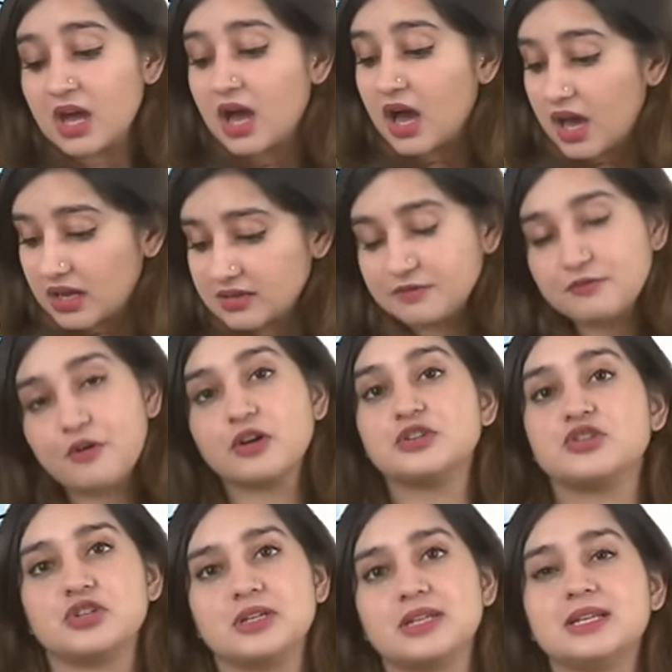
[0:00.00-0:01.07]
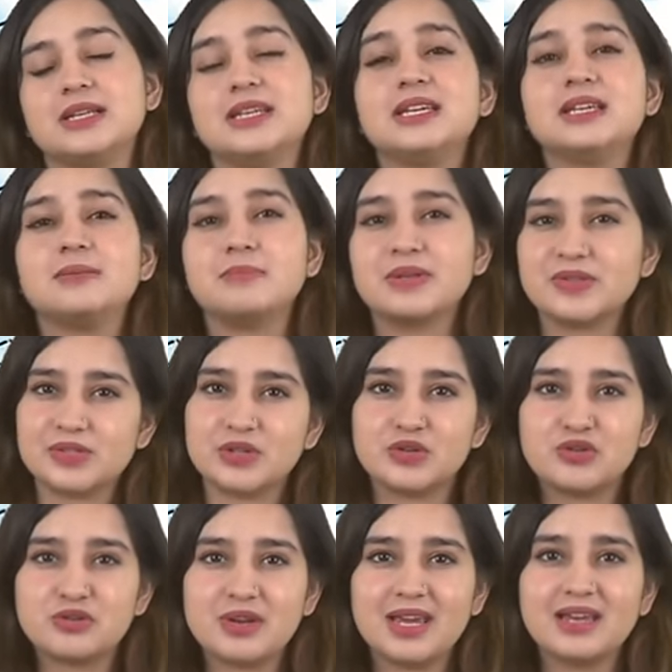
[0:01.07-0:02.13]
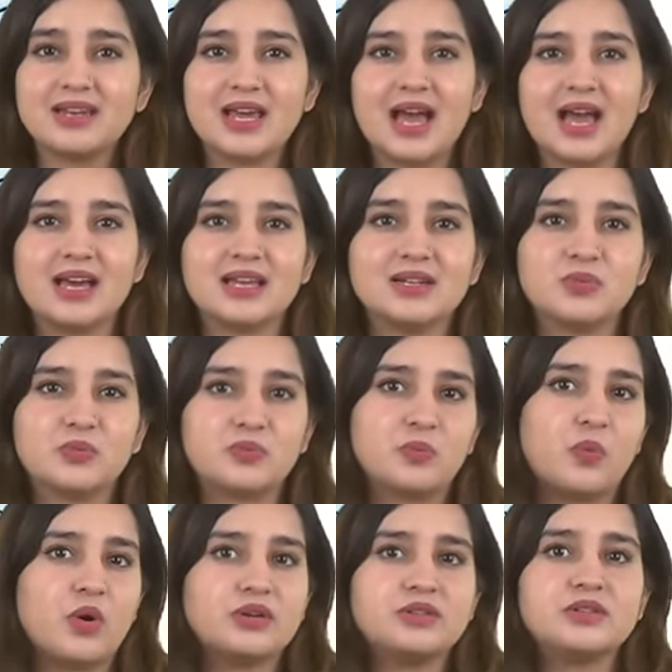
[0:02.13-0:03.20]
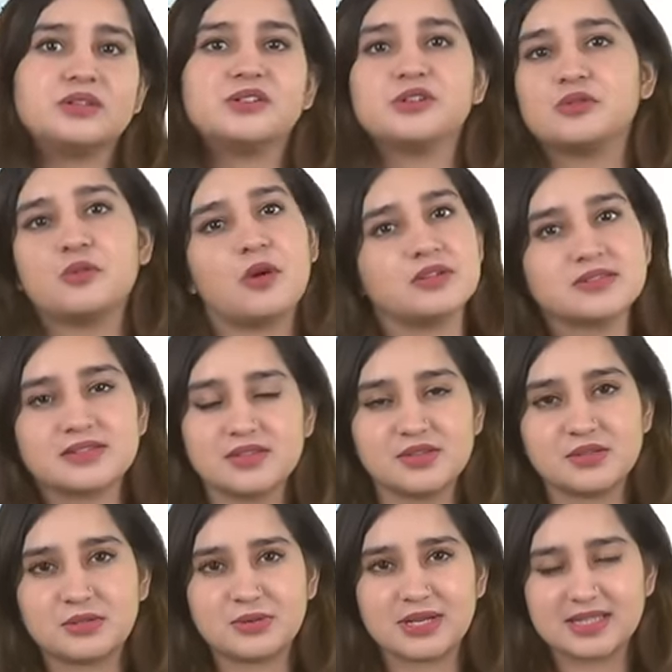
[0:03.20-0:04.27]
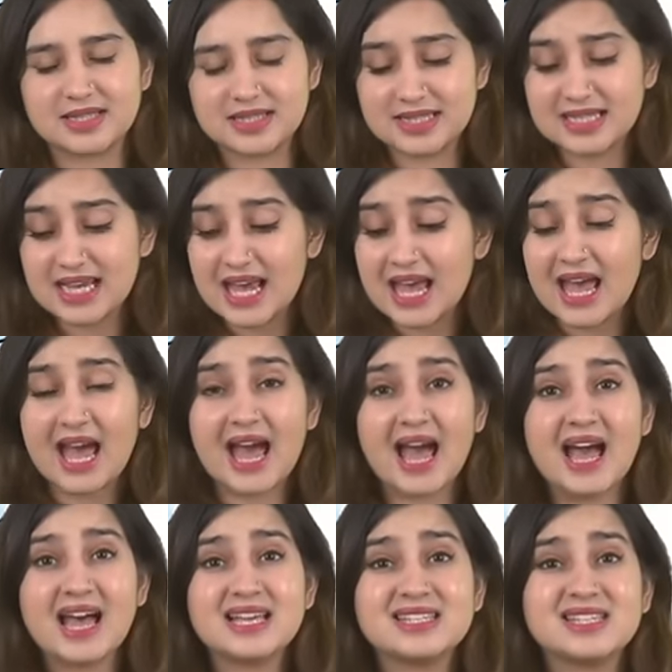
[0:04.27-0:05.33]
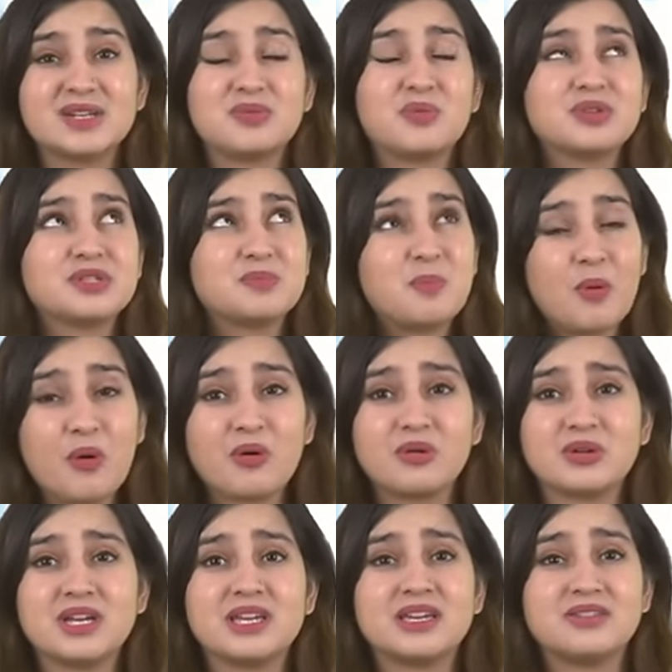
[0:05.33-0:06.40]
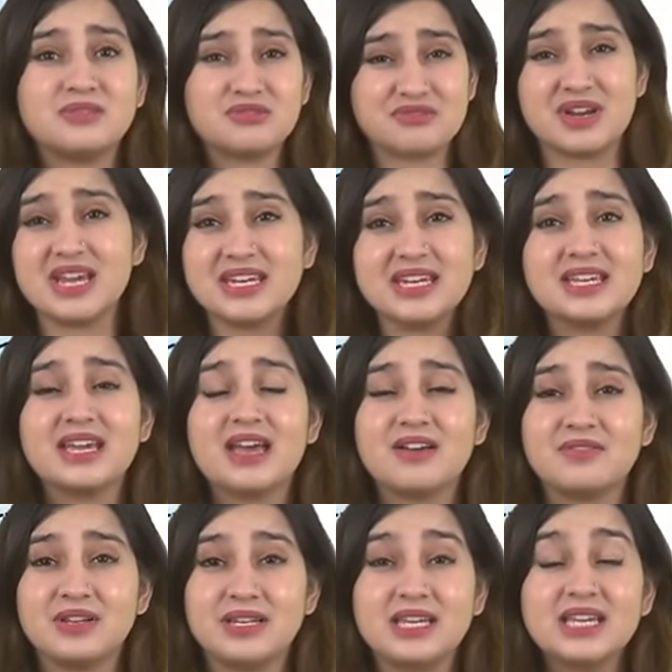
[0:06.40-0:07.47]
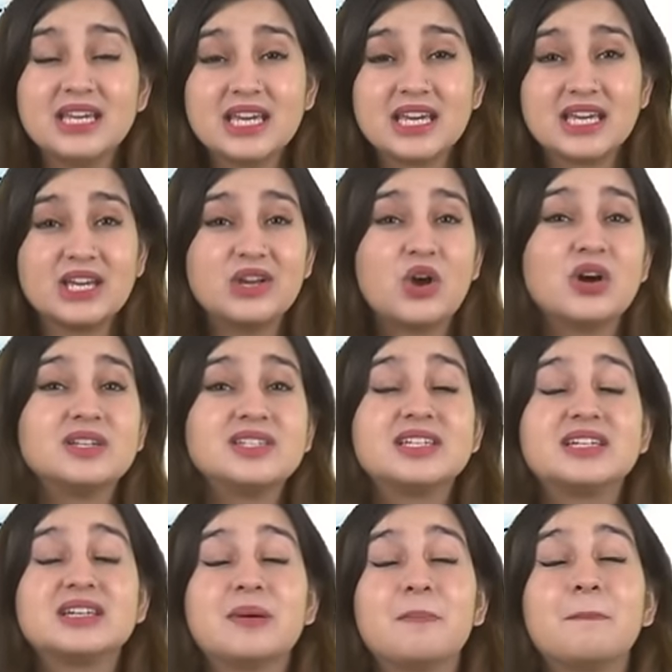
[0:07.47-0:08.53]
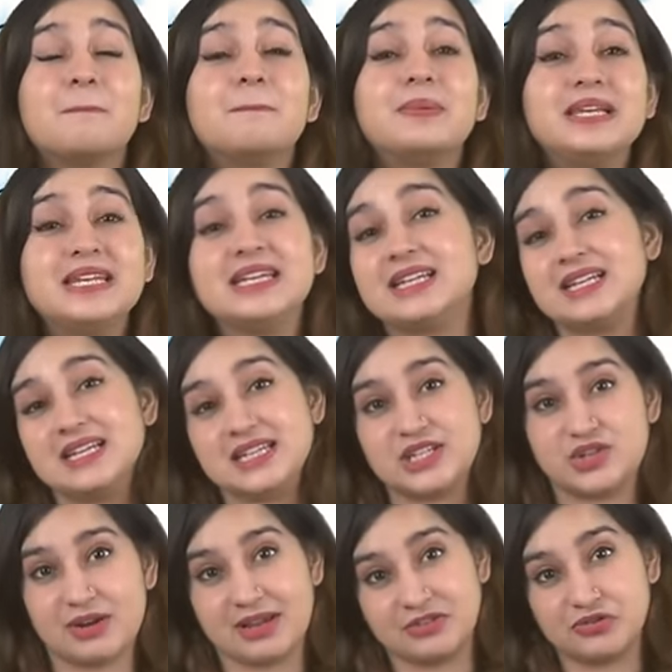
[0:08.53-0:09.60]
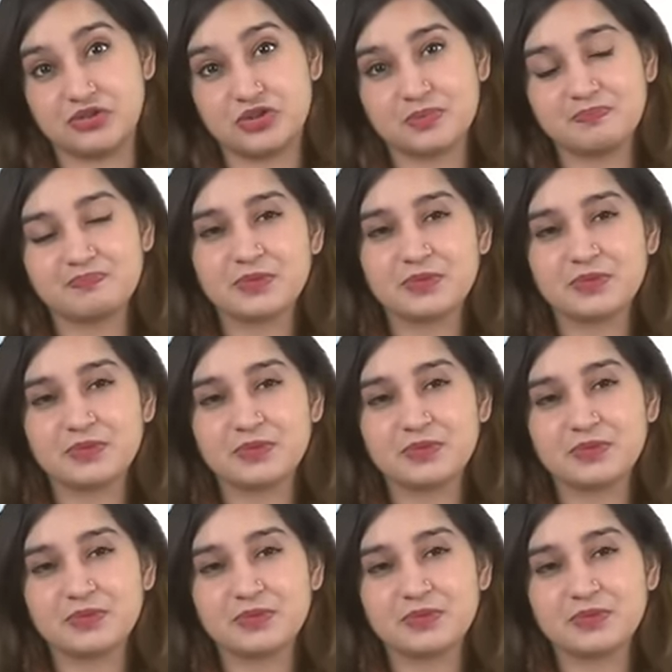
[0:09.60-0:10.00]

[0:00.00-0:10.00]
Unfortunately, he missed the train and wandered across the streets. As it was pouring and raining heavily, he got completely drenched.